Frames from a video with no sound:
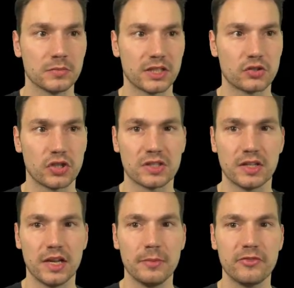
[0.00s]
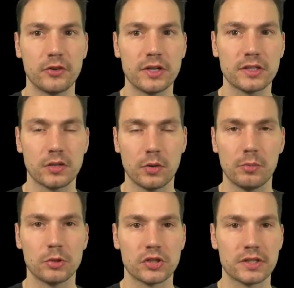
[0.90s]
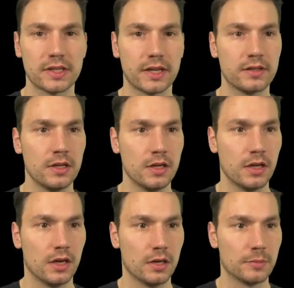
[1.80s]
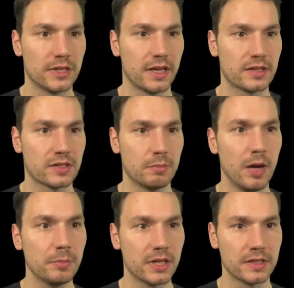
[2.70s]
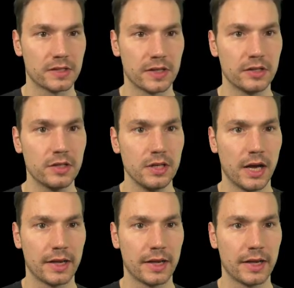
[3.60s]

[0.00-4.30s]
That's just the name for it. So it will just get us some updates here.